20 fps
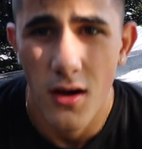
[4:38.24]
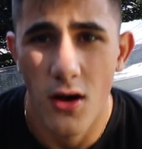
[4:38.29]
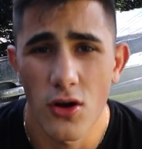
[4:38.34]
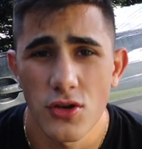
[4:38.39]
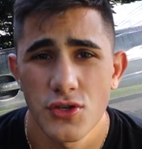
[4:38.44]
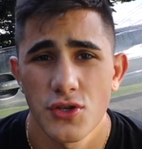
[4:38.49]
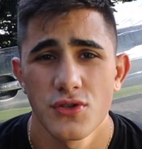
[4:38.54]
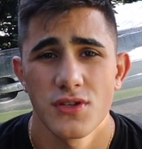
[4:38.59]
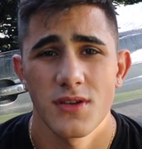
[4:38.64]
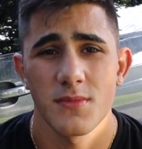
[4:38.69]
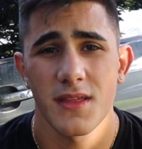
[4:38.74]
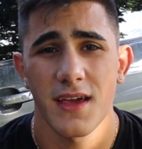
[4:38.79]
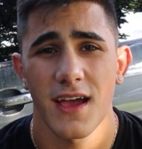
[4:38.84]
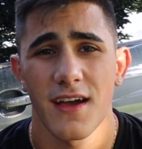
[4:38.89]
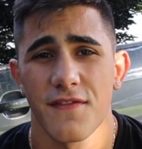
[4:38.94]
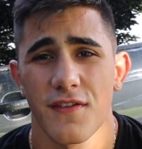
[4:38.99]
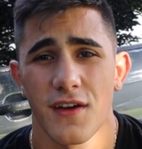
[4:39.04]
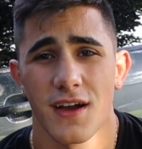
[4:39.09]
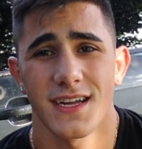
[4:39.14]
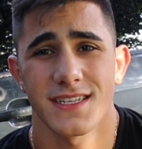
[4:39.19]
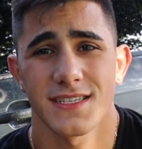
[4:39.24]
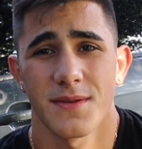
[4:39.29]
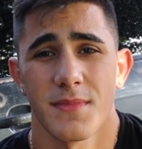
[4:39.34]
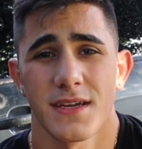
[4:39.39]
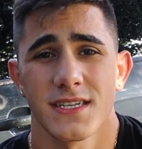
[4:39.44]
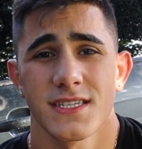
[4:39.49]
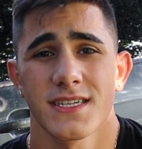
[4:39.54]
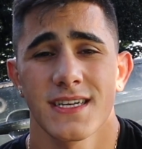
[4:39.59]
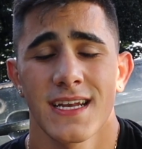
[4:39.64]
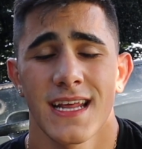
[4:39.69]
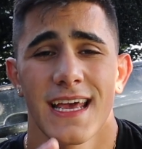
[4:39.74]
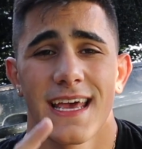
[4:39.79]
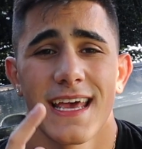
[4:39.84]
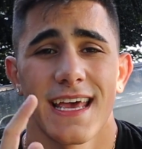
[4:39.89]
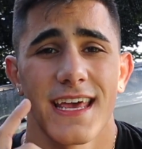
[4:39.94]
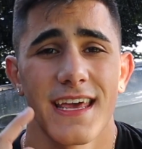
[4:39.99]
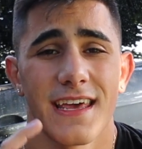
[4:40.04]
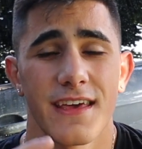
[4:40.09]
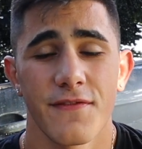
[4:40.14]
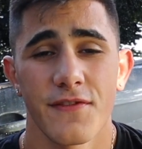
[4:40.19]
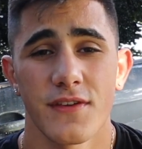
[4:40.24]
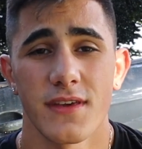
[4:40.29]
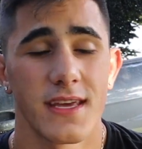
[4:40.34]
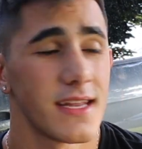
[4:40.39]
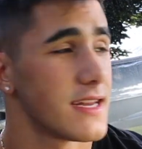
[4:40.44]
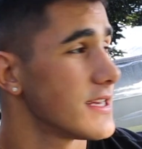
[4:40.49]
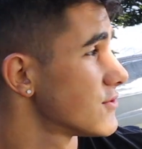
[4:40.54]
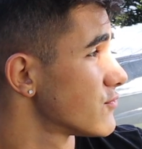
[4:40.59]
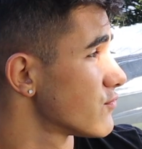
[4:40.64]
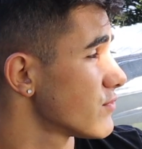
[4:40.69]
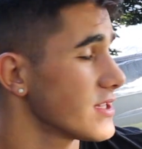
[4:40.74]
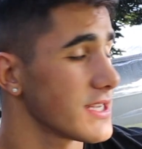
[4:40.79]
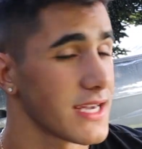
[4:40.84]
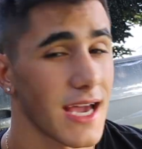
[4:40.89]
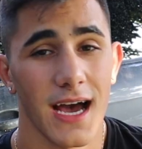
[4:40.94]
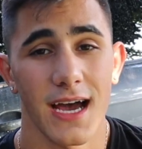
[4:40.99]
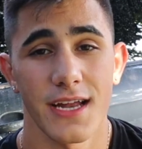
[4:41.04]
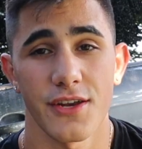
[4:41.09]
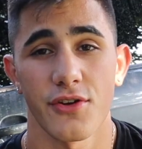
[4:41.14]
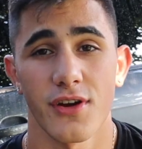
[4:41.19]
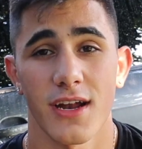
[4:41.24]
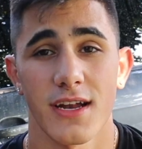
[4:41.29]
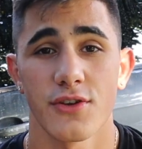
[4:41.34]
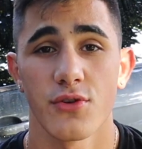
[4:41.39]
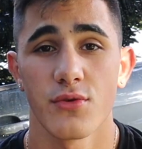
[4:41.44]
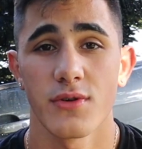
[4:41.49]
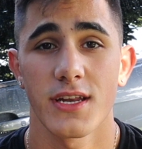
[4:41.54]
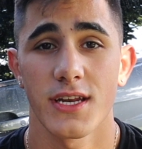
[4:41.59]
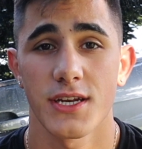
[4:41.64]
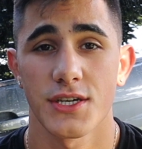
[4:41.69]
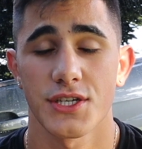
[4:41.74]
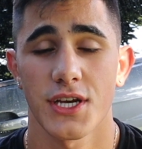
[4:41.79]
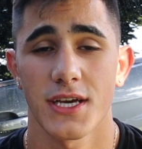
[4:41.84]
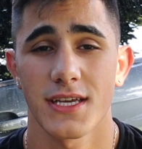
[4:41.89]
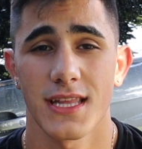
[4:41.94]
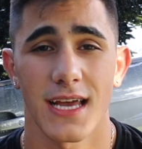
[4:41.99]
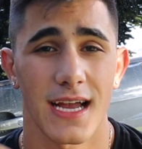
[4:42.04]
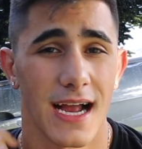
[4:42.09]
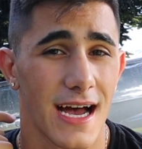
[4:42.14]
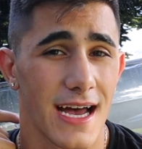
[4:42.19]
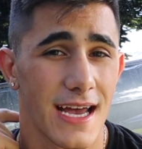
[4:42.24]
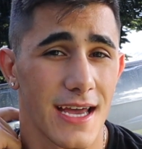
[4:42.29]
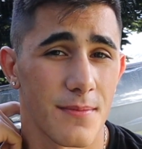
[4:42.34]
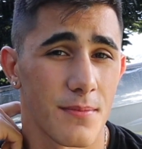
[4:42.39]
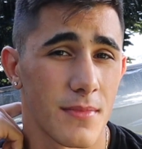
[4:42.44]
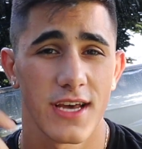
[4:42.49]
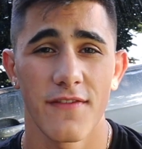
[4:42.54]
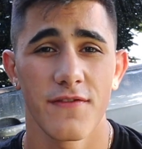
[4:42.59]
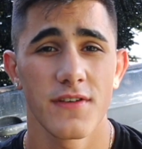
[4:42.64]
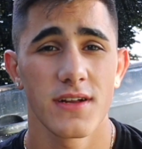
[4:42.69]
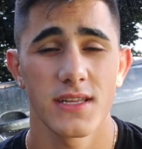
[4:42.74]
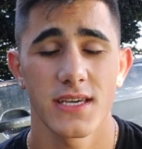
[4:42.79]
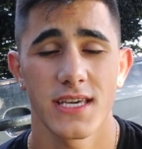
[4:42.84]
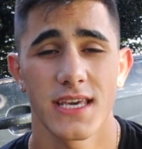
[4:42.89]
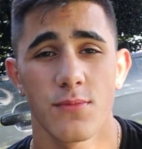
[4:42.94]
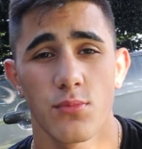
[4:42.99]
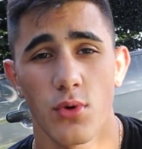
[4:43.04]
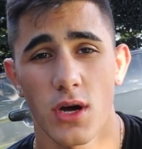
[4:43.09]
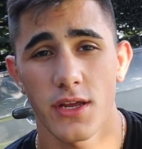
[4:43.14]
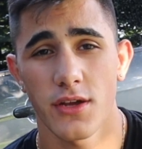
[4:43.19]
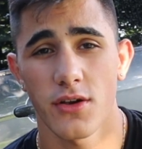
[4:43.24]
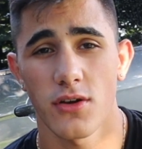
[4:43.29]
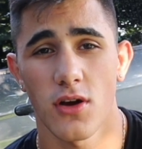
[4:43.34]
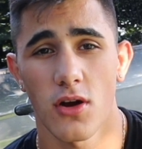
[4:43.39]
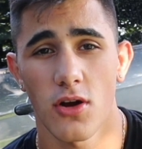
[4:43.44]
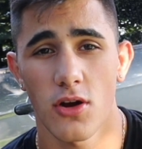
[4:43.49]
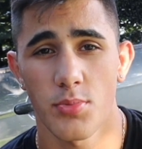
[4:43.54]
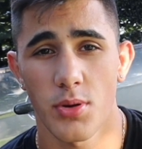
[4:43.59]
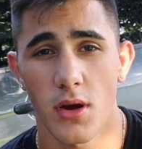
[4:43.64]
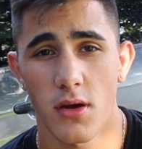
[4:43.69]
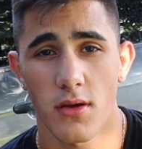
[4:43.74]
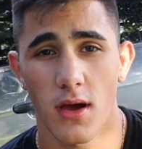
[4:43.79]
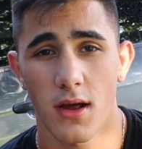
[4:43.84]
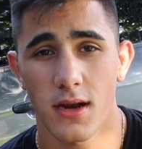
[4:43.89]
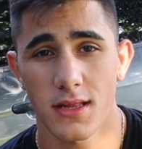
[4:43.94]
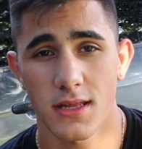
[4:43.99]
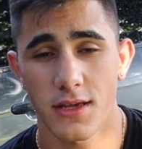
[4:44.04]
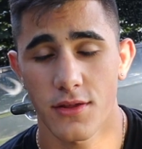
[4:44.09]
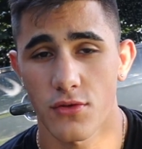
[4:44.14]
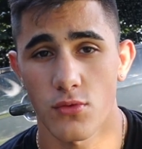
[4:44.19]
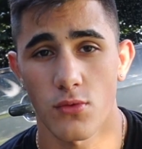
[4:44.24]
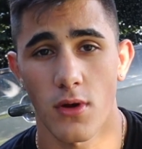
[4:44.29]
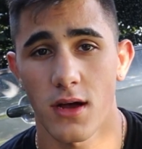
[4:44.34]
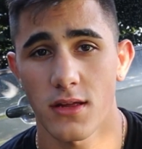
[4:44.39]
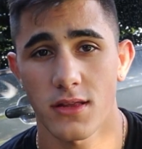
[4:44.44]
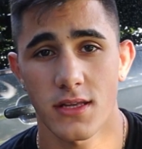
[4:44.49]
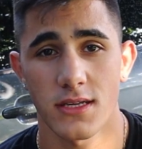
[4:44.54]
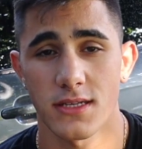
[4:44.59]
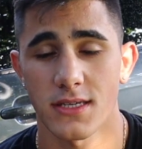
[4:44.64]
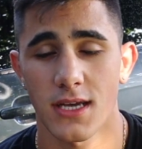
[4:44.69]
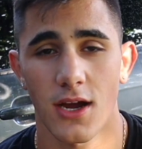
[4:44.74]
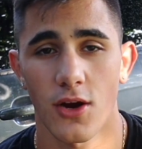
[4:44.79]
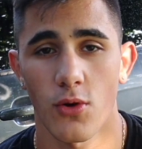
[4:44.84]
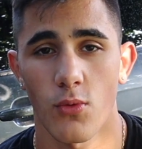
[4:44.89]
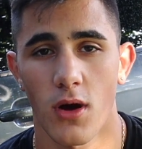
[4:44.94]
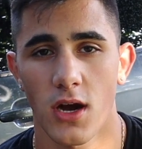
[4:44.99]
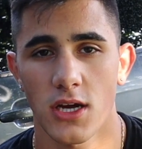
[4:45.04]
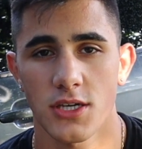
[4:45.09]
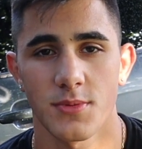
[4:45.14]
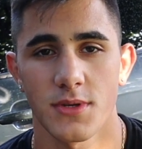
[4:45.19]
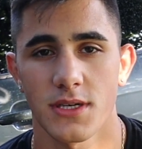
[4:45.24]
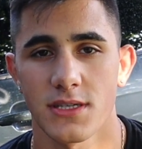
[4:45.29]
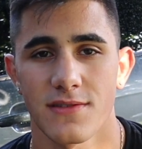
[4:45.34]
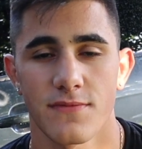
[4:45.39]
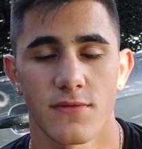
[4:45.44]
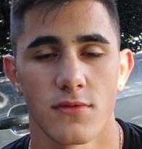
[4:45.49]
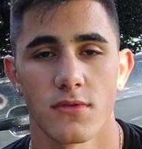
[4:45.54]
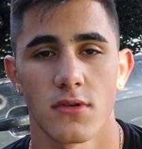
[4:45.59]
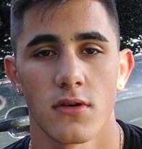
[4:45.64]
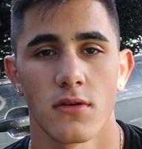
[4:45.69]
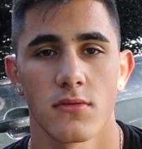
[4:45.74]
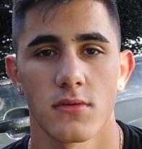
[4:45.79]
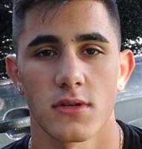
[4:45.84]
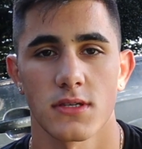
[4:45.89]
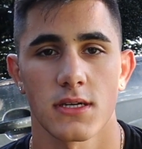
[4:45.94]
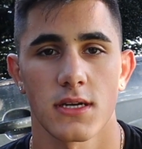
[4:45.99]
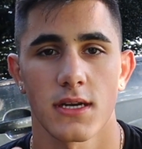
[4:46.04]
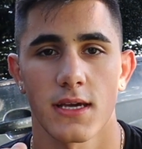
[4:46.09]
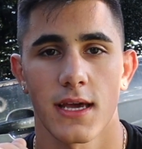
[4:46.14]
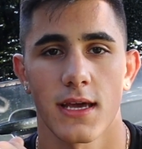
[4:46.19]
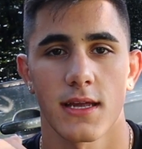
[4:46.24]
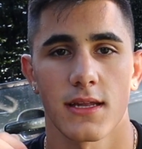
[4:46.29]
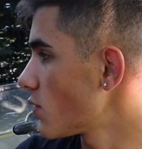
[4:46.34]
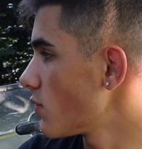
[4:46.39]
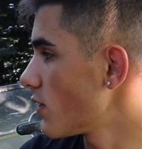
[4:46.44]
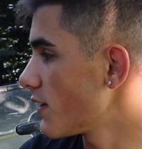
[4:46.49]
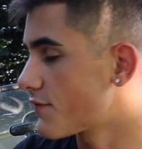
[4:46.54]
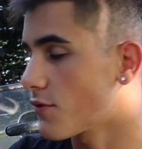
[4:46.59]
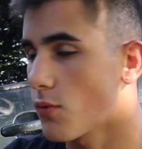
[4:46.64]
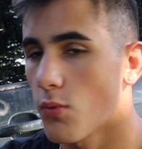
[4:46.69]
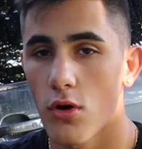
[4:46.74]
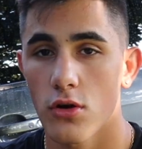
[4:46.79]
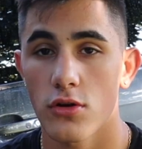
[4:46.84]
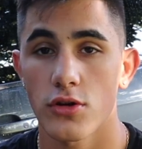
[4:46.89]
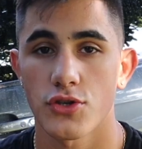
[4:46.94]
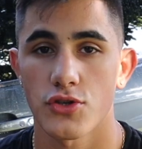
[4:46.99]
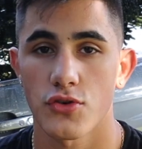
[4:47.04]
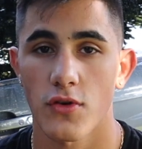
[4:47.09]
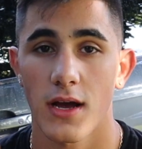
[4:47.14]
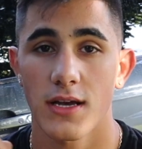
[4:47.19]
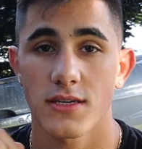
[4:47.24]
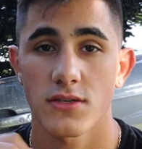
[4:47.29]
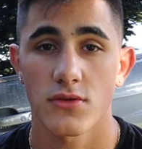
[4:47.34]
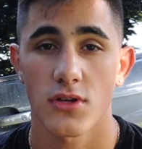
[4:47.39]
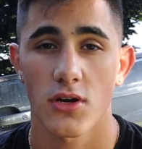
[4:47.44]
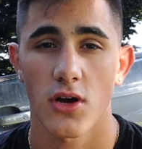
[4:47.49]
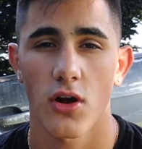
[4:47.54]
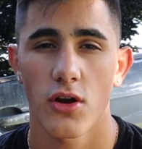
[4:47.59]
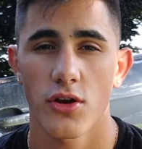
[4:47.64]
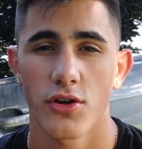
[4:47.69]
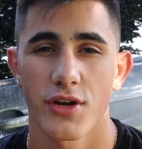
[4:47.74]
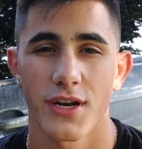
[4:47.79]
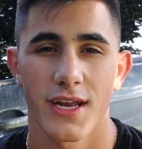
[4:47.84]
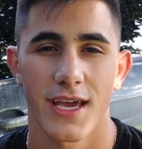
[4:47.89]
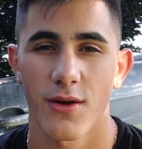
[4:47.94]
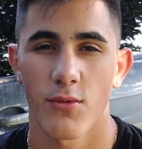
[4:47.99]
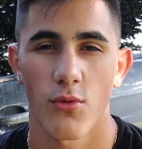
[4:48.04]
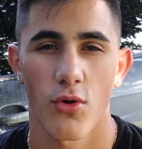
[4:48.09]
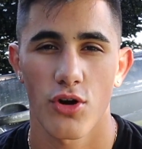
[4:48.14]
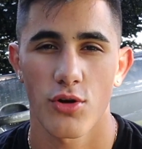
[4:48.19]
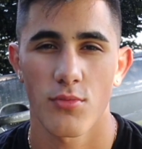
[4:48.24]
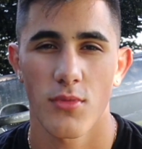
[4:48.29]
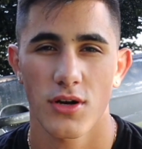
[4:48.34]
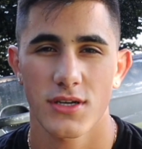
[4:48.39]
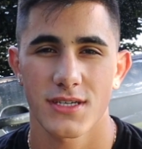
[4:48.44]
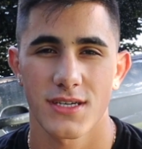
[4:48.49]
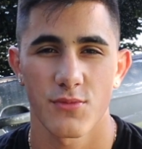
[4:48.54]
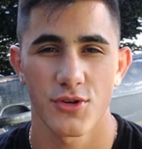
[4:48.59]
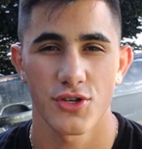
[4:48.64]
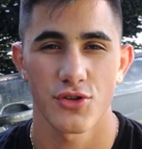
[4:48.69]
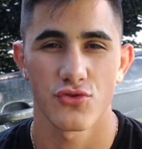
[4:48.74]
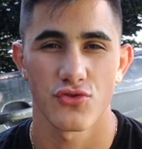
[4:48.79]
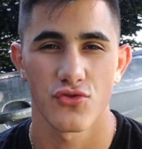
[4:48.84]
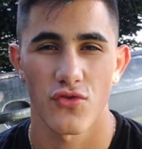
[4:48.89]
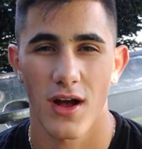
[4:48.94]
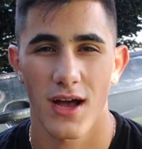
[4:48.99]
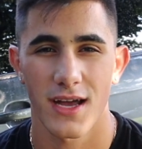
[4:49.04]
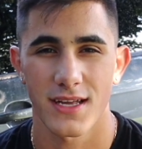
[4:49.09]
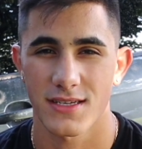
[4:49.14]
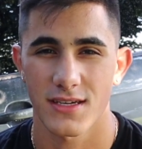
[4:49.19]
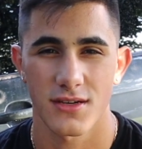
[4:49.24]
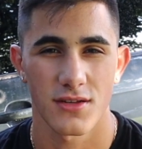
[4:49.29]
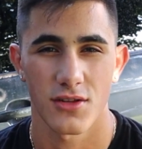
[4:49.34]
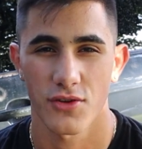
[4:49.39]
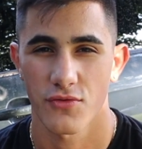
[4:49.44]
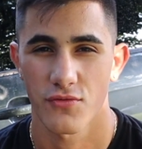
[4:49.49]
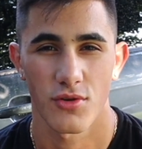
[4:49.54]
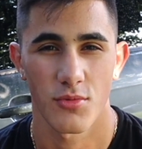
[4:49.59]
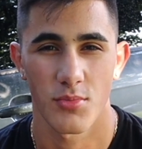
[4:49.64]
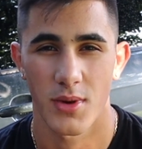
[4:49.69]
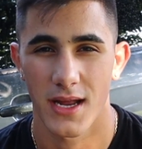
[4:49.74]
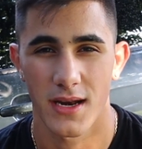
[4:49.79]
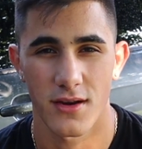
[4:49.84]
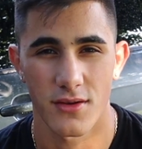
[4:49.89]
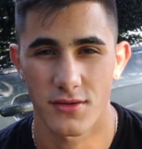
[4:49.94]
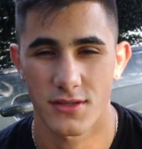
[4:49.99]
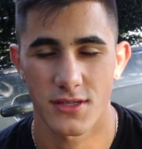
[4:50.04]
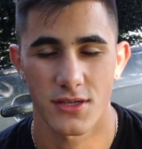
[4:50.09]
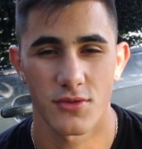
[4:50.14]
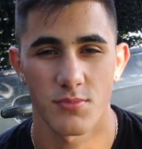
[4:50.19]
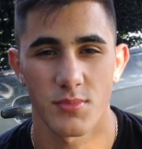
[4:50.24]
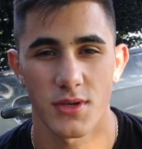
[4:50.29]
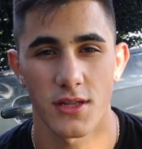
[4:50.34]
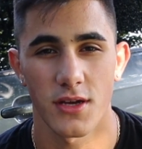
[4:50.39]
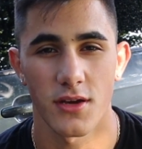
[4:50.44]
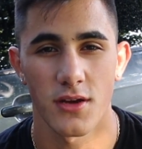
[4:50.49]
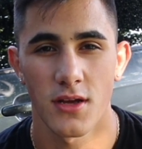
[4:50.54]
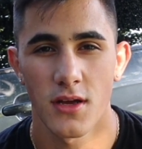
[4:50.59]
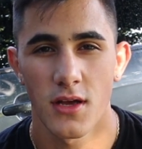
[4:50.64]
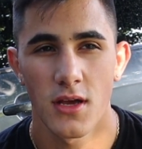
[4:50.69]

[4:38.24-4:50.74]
Also, something I forgot to mention, if it is really hot and you're not doing it in shade like I am, definitely keep wetting your car periodically throughout the entire wash, because if you don't, it's gonna get, if the water dries on the car, you're gonna get watermarks, and when you dry, it's gonna look real bad. It'll still be there.